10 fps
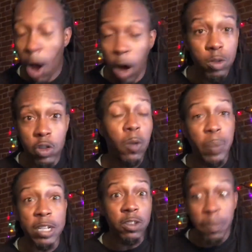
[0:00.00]
Old school
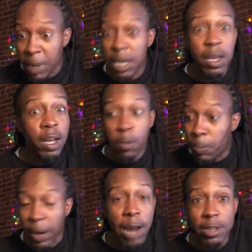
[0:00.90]
pictures of me
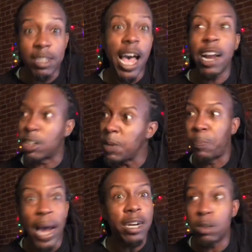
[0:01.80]
playing with the tiger. She
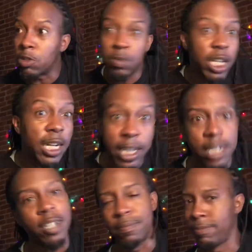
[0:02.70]
biting on some shit in the
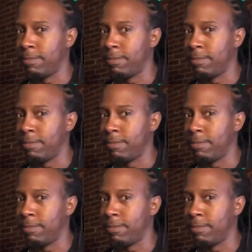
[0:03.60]
kitchen.